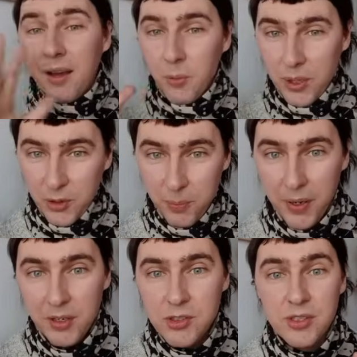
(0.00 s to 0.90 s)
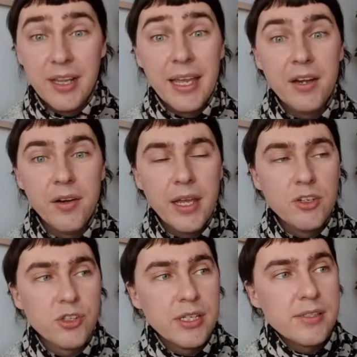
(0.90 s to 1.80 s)
when compared to the later
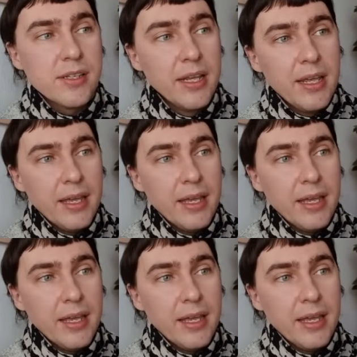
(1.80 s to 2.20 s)
entries.